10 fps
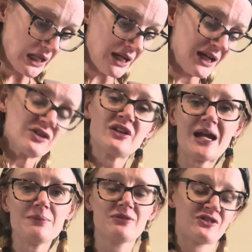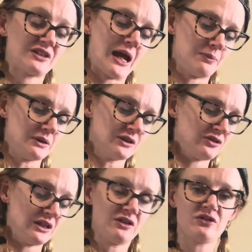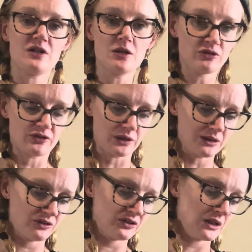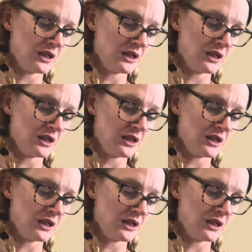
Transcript: His name's Scabbers, and he's useless.